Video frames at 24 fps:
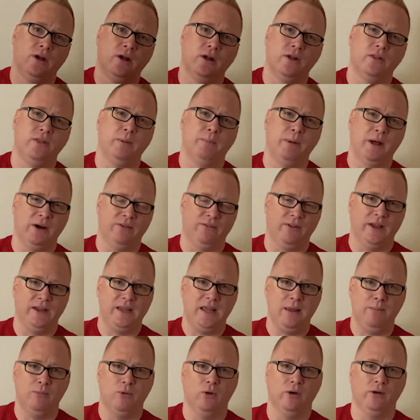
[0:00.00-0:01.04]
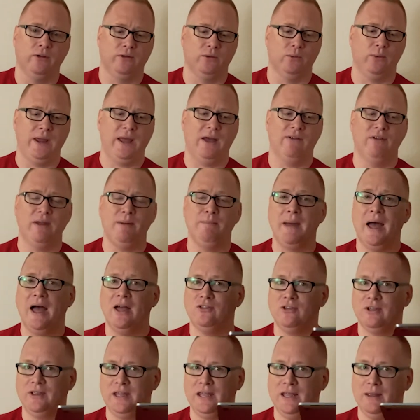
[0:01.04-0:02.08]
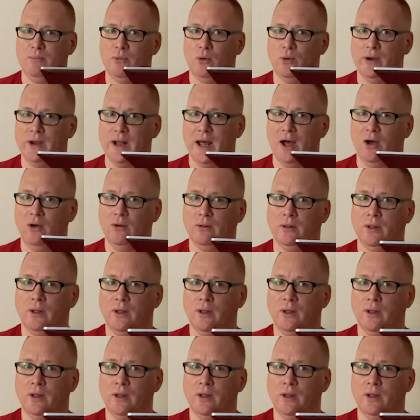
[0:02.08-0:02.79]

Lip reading: the butterfly keyboard. So we have a magic keyboard now.